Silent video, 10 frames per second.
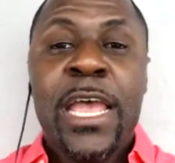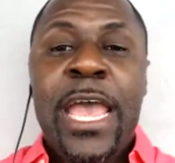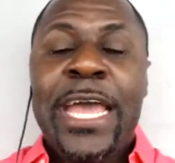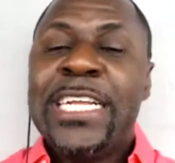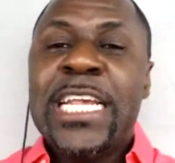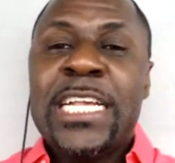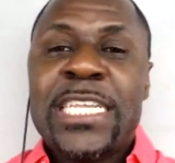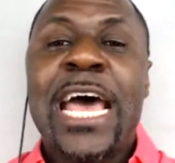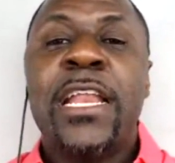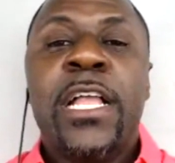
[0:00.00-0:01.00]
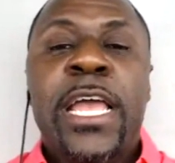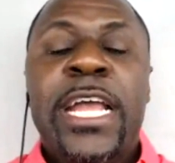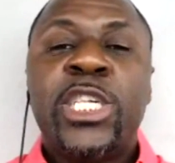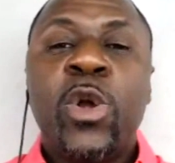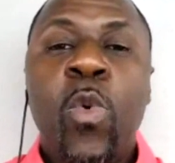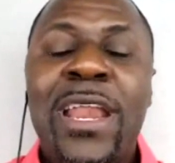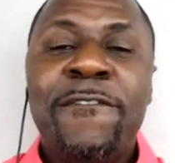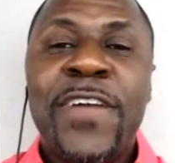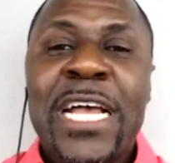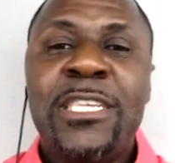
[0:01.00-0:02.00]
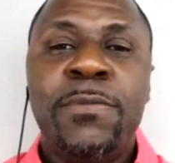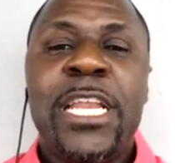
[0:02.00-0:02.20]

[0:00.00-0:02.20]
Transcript: And he says that it's the one investment